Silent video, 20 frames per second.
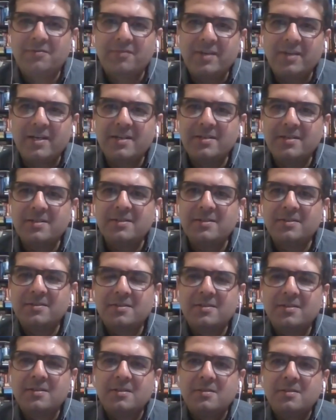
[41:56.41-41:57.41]
friend,
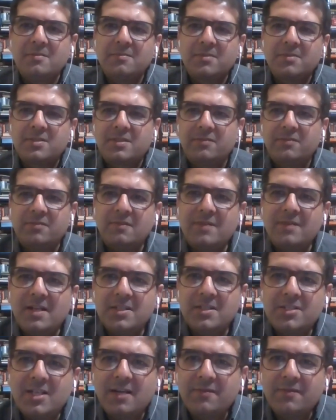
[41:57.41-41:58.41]
Mr.
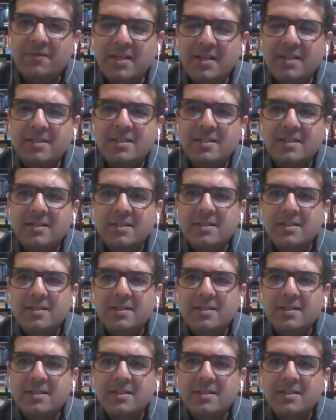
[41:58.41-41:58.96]
Fawad Javed.